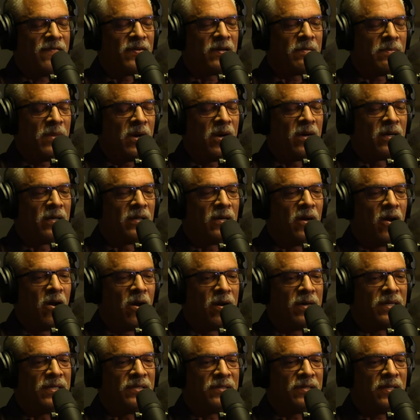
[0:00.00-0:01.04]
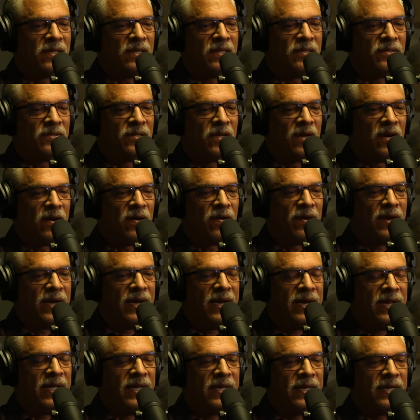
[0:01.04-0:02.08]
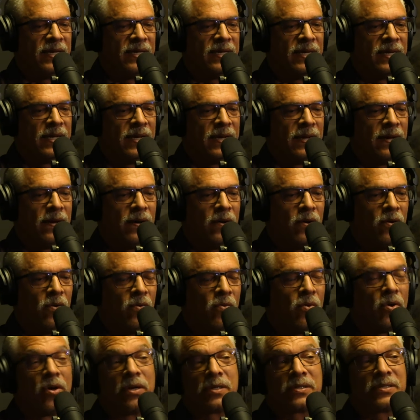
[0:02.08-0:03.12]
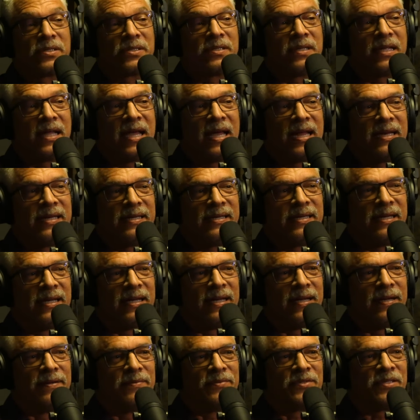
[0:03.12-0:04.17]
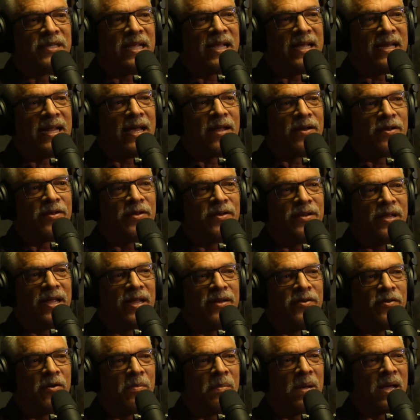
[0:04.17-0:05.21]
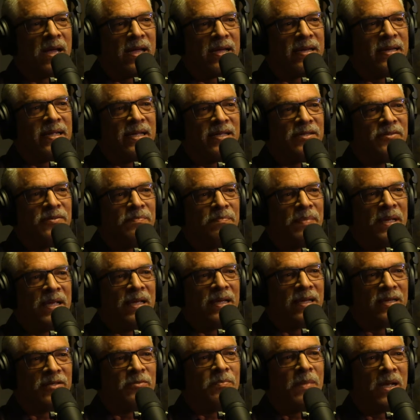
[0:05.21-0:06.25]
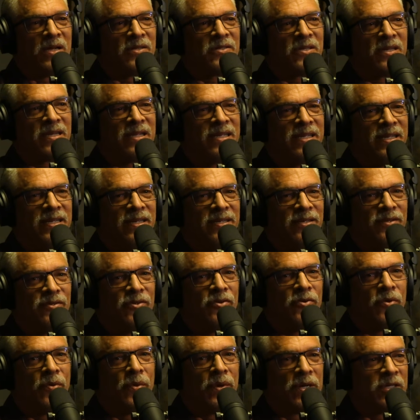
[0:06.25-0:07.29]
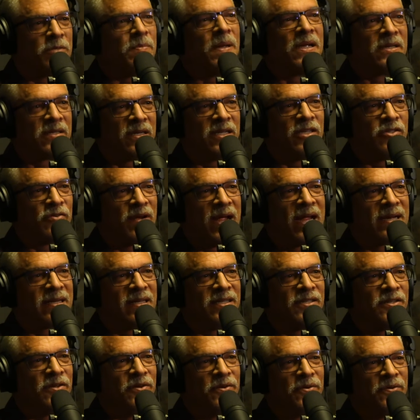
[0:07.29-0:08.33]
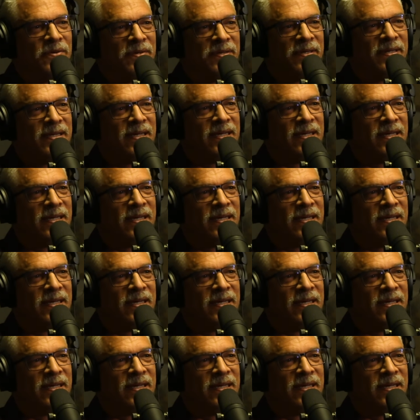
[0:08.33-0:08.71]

African-American artists, is there any works that stand out in your mind as being especially, you were especially attracted to?